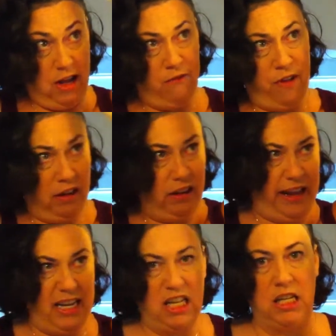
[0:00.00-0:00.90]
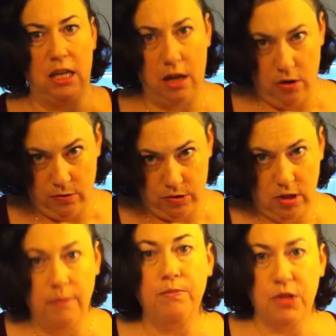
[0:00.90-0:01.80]
It felt like years
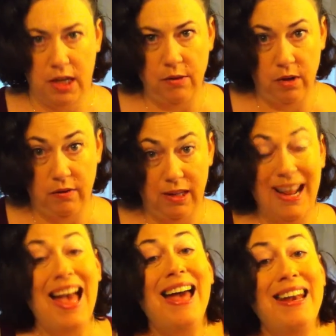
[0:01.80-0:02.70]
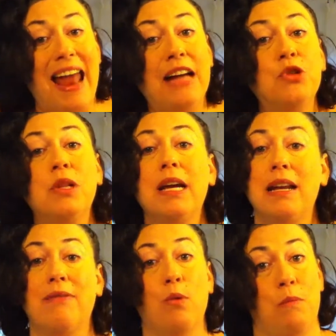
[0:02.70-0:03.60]
to get rid of it. Naturally, I
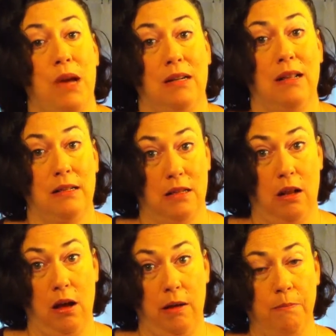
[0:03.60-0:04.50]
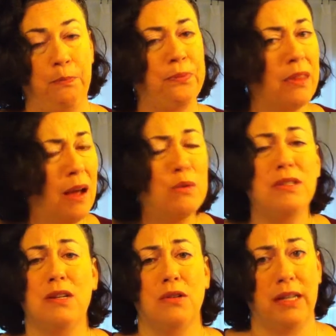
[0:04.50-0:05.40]
never went back to that salon. I was
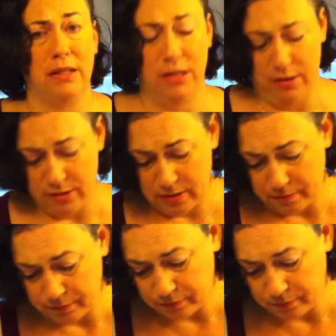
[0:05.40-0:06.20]
nearly in tears.